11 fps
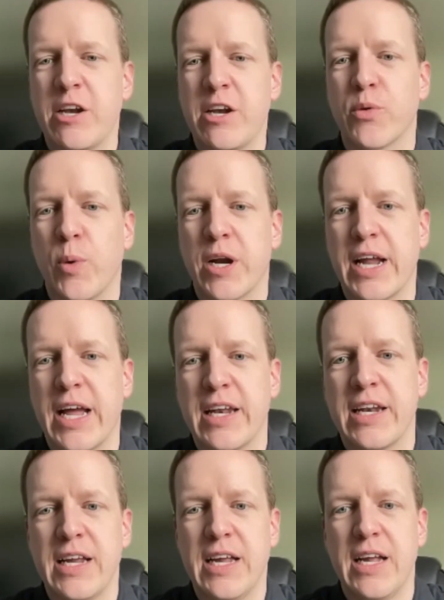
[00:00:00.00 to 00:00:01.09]
on the one
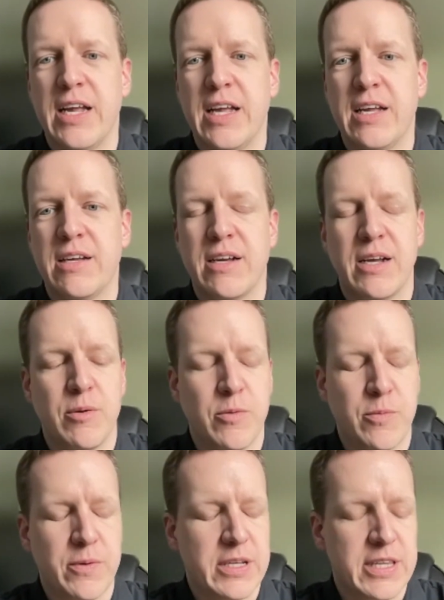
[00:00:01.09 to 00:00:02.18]
hand, and